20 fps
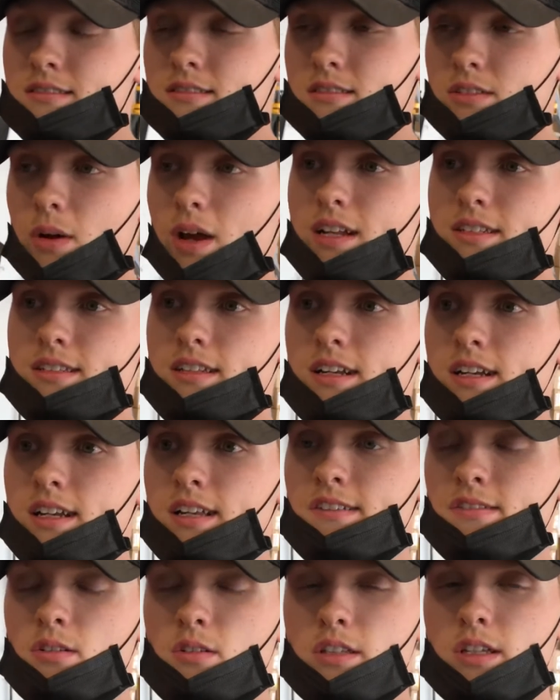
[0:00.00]
Granted, it is
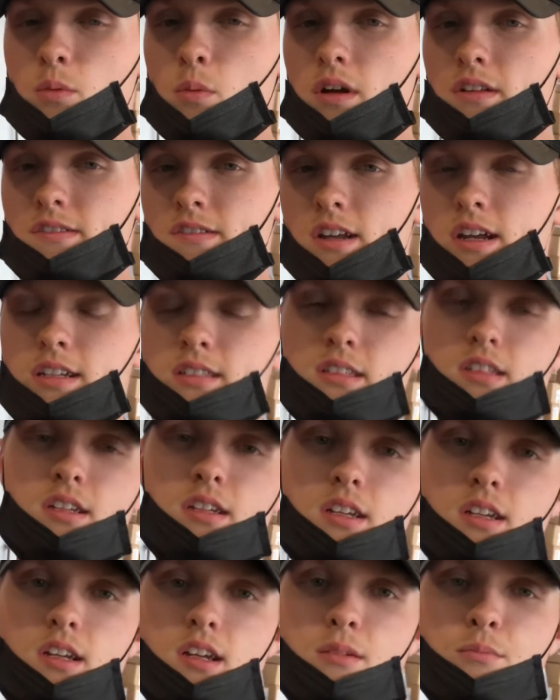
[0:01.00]
only Wednesday,
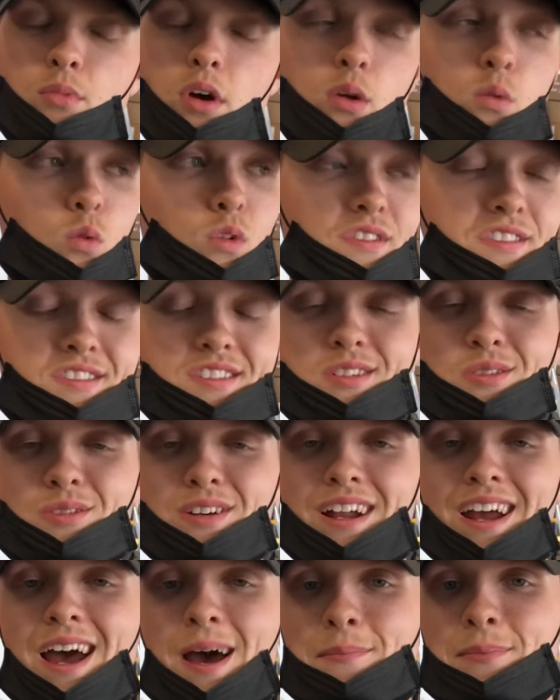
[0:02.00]
but we'll see what
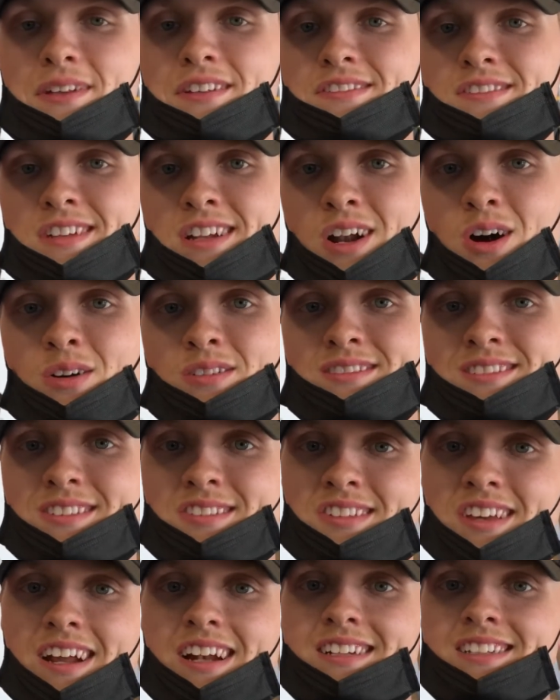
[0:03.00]
happens, you know. Just
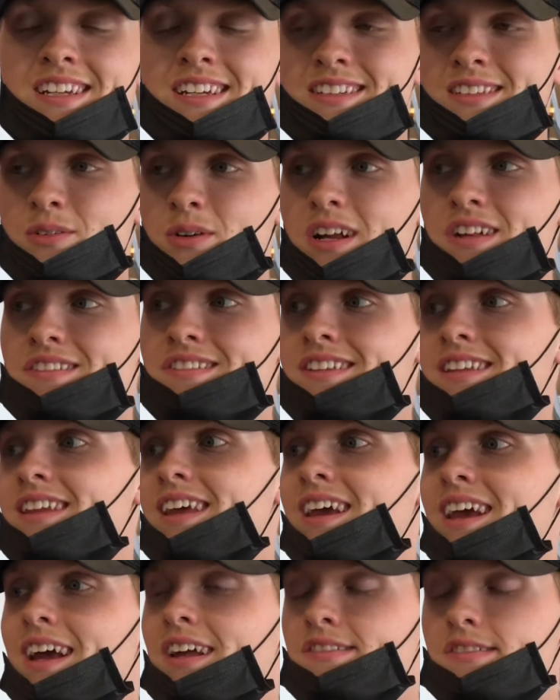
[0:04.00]
gotta take the rest of the
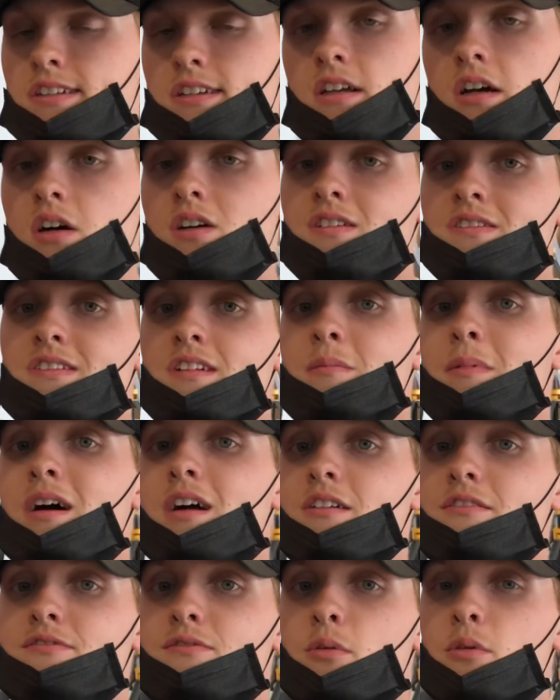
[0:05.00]
day as it goes. I'm out at
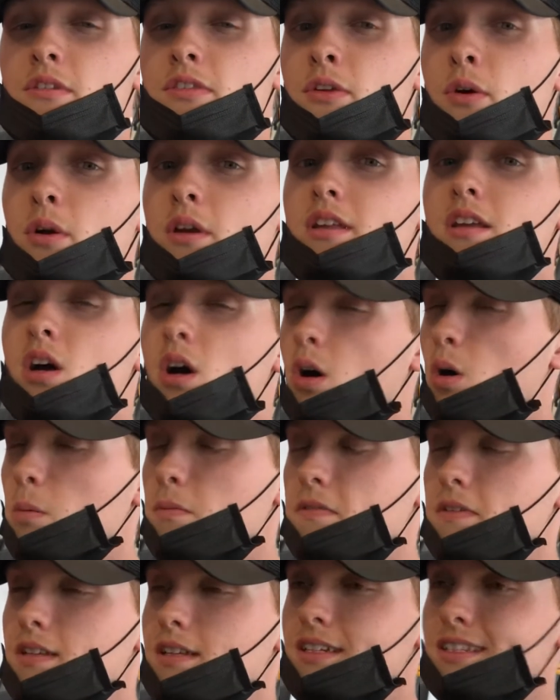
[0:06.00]
4:30,
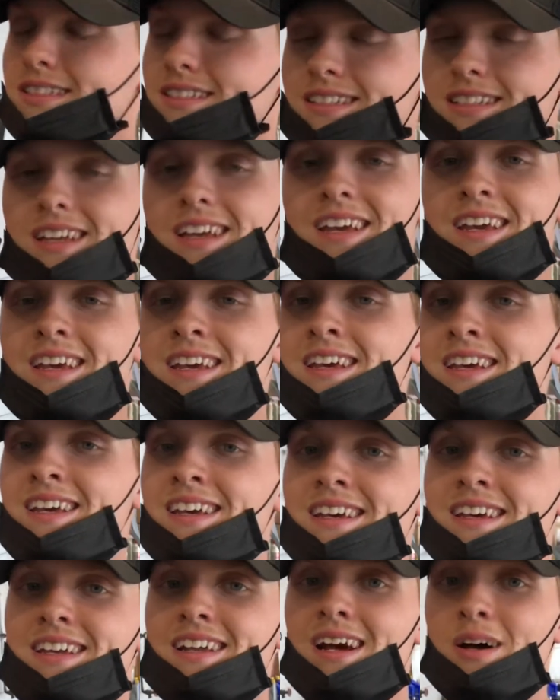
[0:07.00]
hopefully,
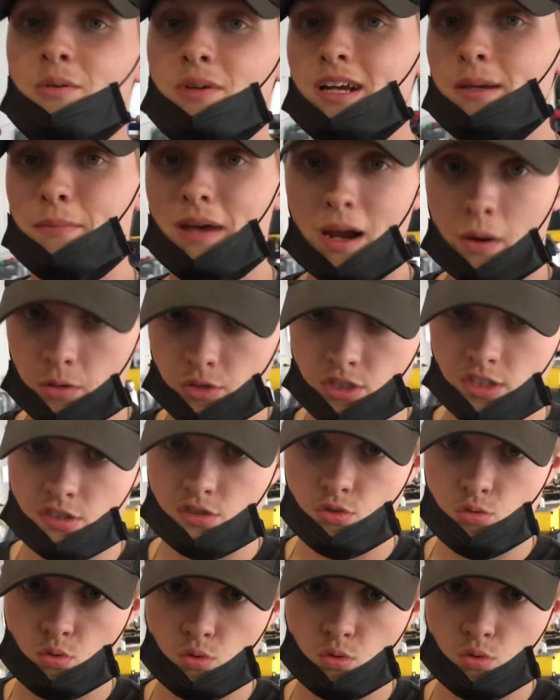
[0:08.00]
and I will get back with you soon.